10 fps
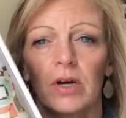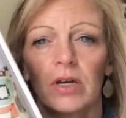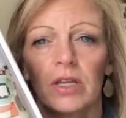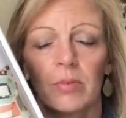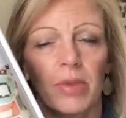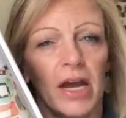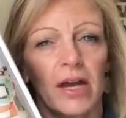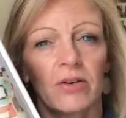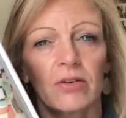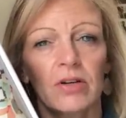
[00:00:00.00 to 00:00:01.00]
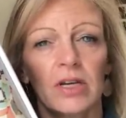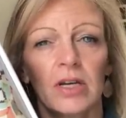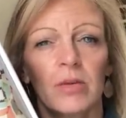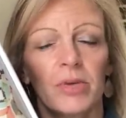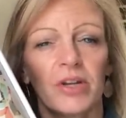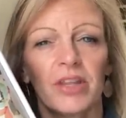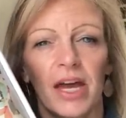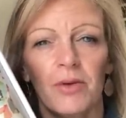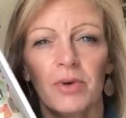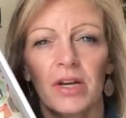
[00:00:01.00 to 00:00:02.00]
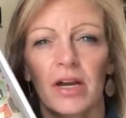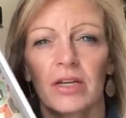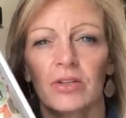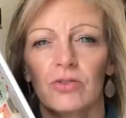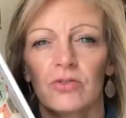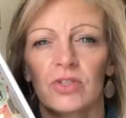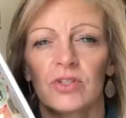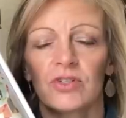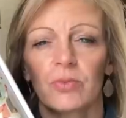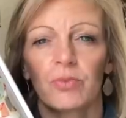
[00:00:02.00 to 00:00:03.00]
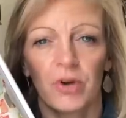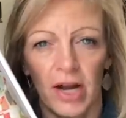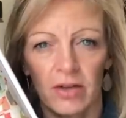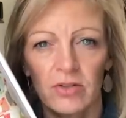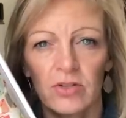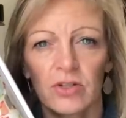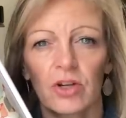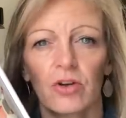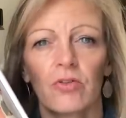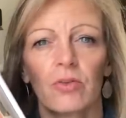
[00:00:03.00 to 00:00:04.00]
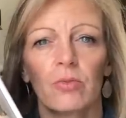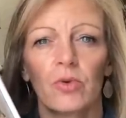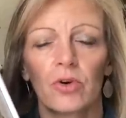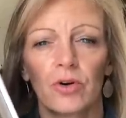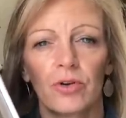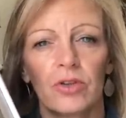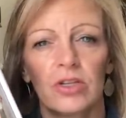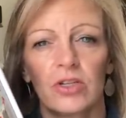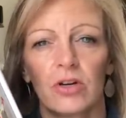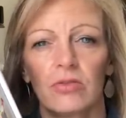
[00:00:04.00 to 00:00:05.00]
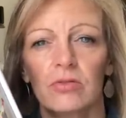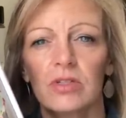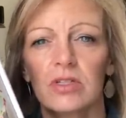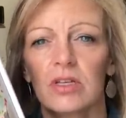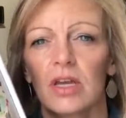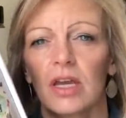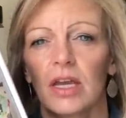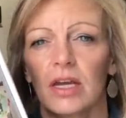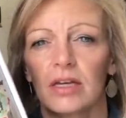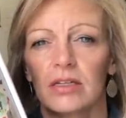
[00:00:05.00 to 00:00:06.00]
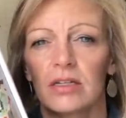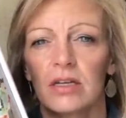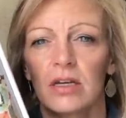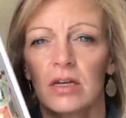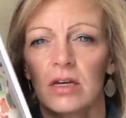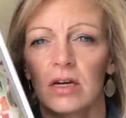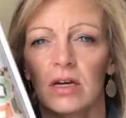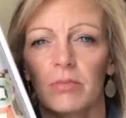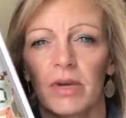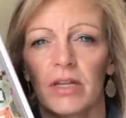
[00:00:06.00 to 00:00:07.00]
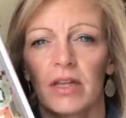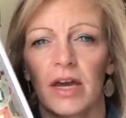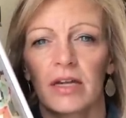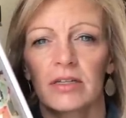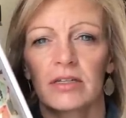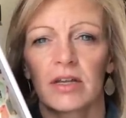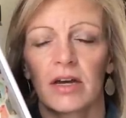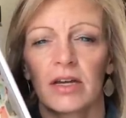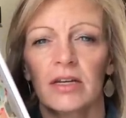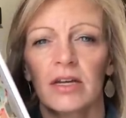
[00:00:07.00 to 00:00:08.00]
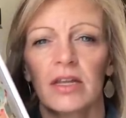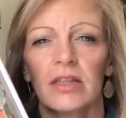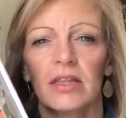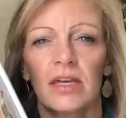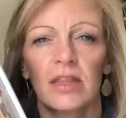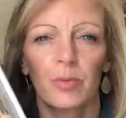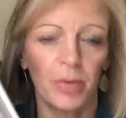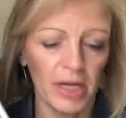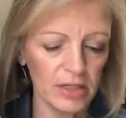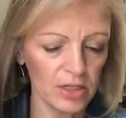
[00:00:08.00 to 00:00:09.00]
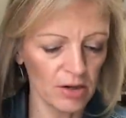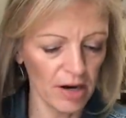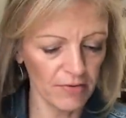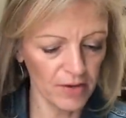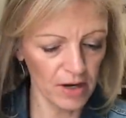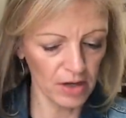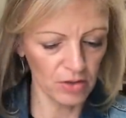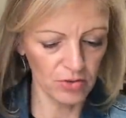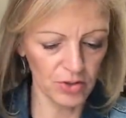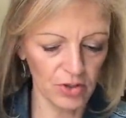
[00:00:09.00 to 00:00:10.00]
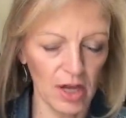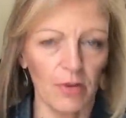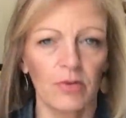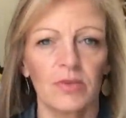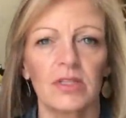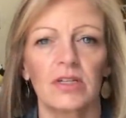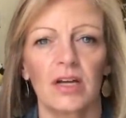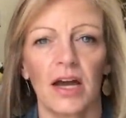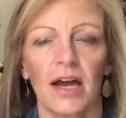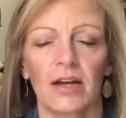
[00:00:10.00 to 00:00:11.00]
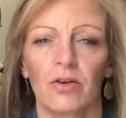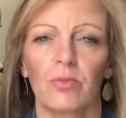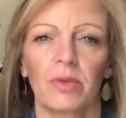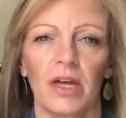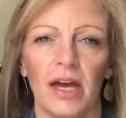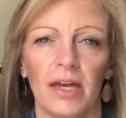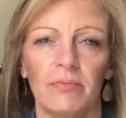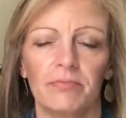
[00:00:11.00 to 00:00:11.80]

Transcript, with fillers: in the pattern. But on that one, I used some browns to go the more earthy tones and uh, made that design. And then the pantograph that I used on that one was the diagonal plaid.